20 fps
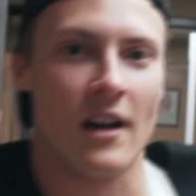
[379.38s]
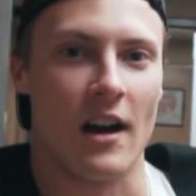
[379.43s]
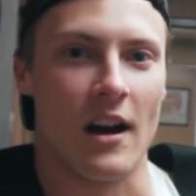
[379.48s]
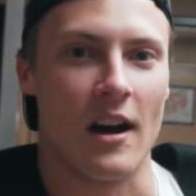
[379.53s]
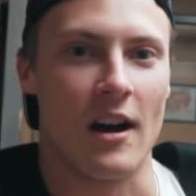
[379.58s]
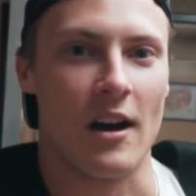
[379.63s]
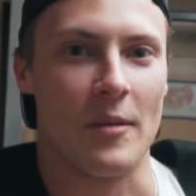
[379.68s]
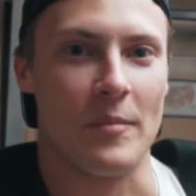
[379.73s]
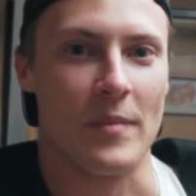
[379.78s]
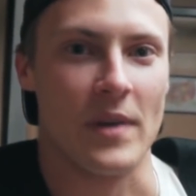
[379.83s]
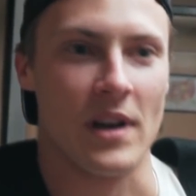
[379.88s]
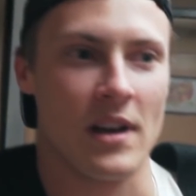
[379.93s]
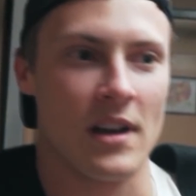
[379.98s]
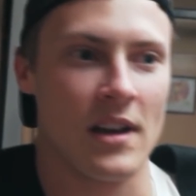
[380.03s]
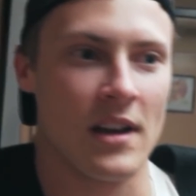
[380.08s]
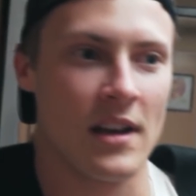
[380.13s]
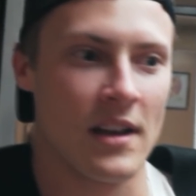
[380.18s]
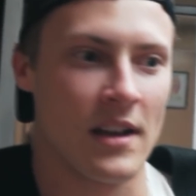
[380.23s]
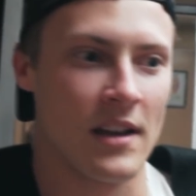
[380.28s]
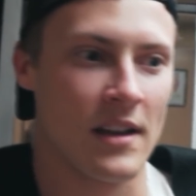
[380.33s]
I mean,
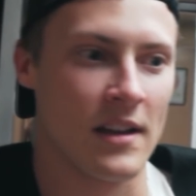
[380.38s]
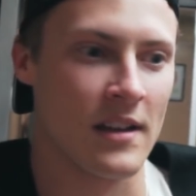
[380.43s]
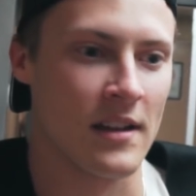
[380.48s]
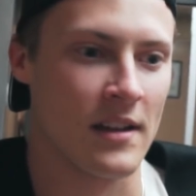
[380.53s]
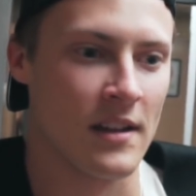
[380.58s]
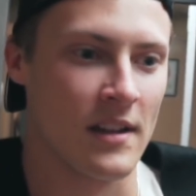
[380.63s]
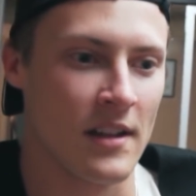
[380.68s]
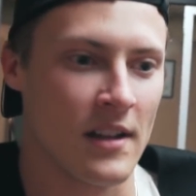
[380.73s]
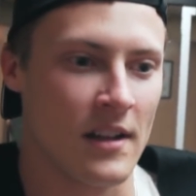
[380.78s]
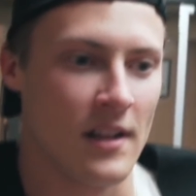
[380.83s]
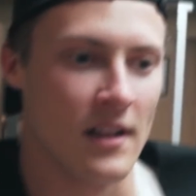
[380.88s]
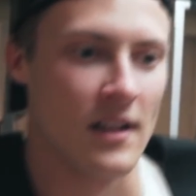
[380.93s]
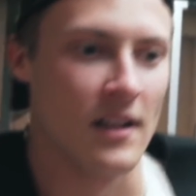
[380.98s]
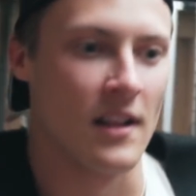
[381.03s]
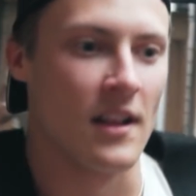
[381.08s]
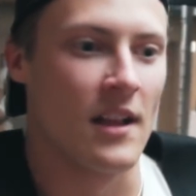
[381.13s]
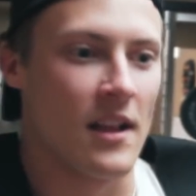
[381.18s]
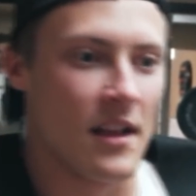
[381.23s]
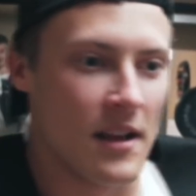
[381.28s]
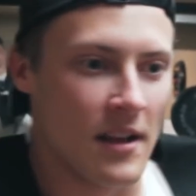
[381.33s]
147 in the morning is pretty
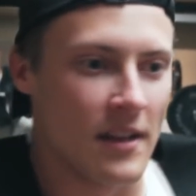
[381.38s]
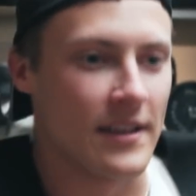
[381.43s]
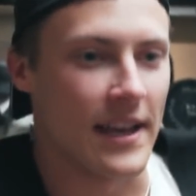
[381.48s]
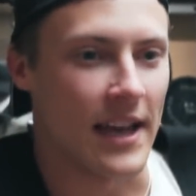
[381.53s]
good for you.